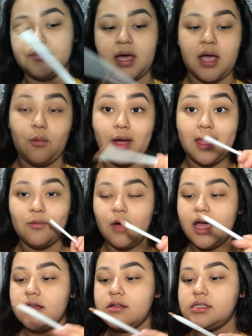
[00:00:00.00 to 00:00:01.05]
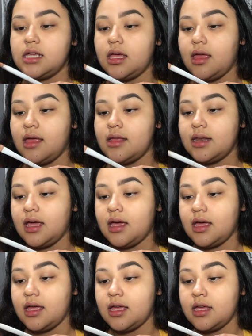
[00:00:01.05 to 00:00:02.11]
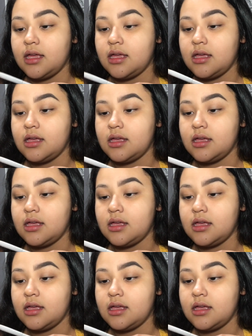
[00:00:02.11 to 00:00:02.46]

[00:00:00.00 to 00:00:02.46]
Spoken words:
by Wet n Wild, and I